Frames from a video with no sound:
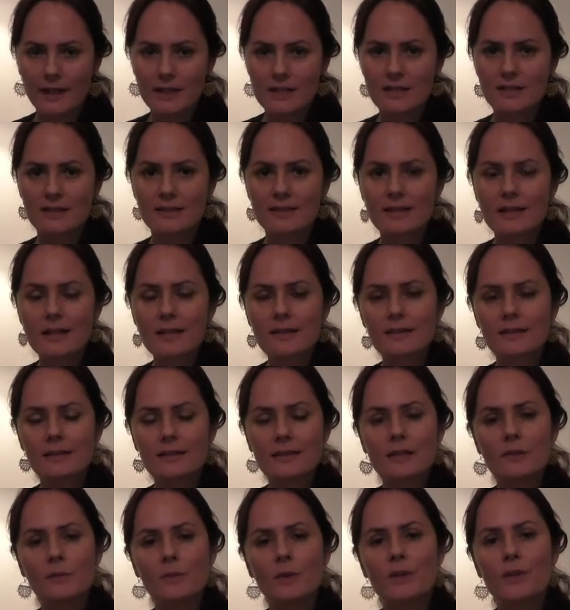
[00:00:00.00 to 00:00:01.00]
And in
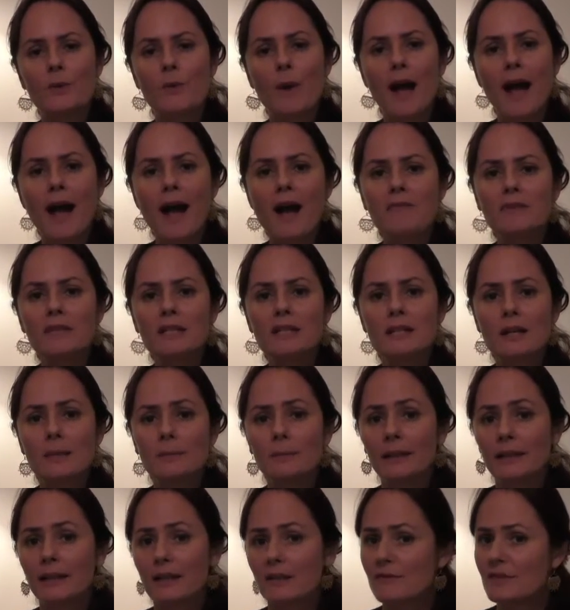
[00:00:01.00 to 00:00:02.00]
Sanskrit, when you have a
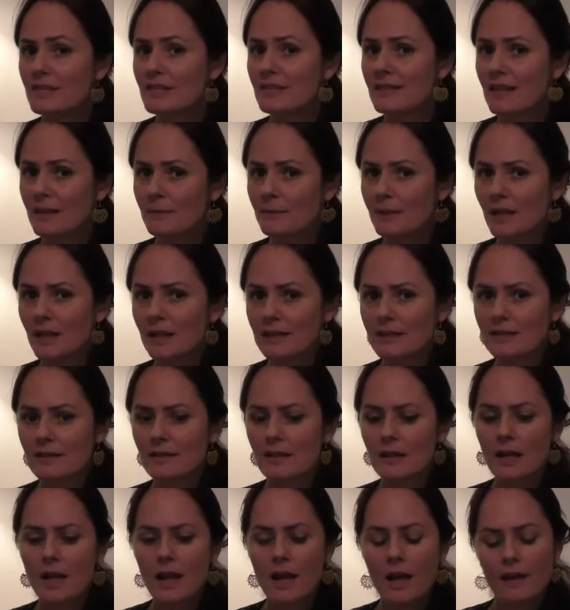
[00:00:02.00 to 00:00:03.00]
doubling of the same
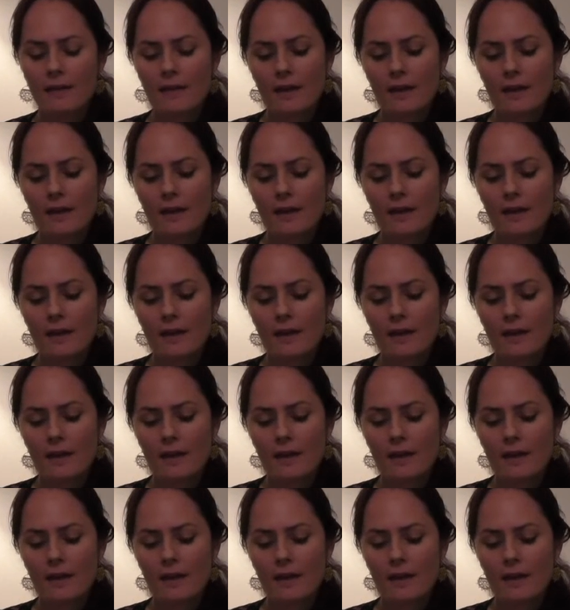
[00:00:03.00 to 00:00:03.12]
consonant,